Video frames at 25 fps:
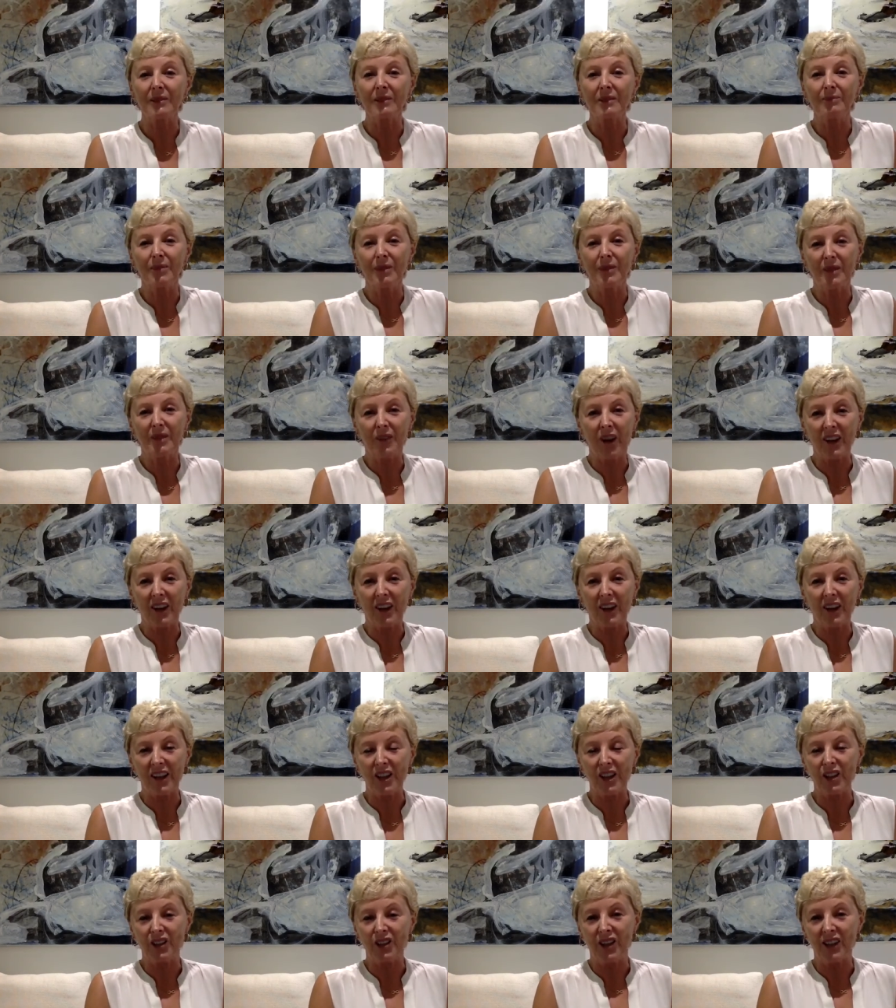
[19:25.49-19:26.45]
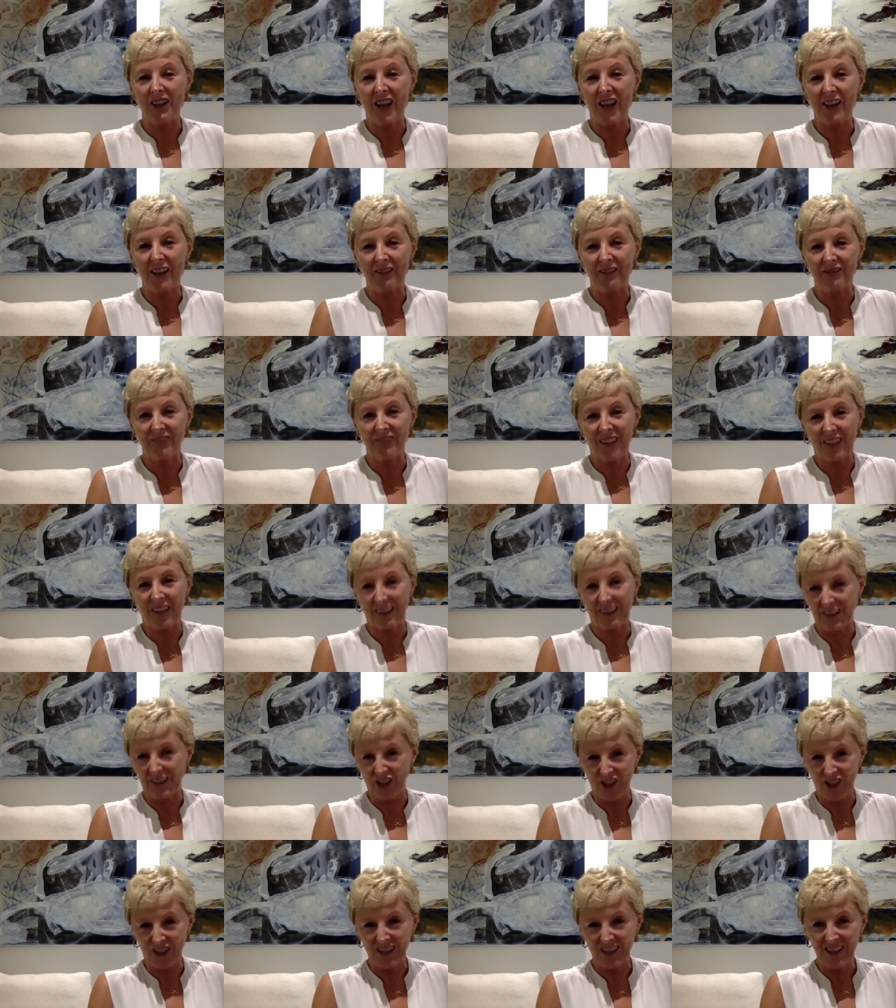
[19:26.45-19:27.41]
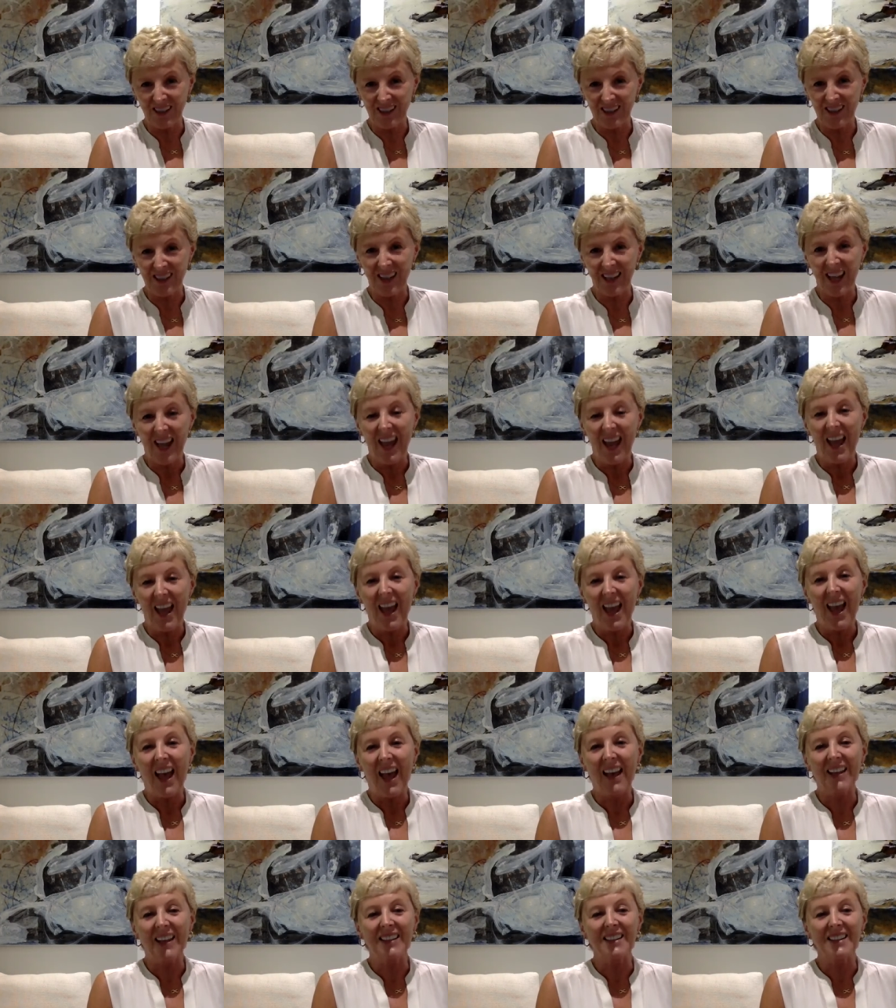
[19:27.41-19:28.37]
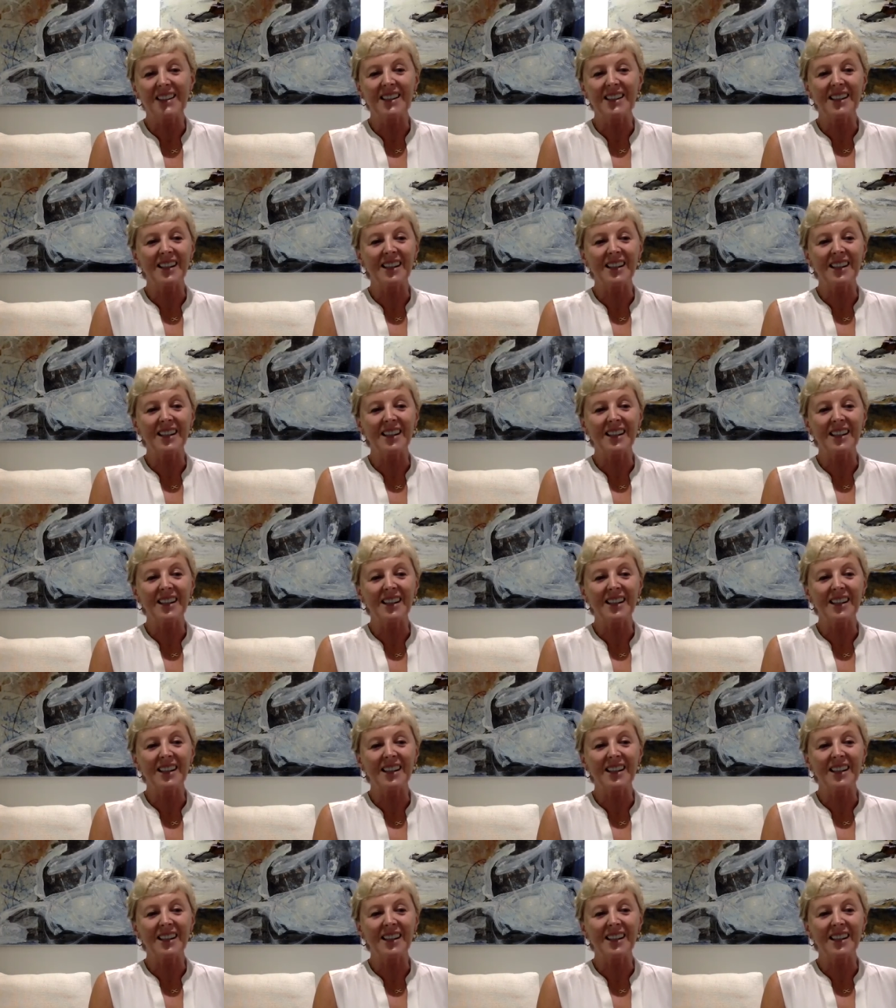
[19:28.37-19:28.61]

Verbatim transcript: providing you don't have allergies. And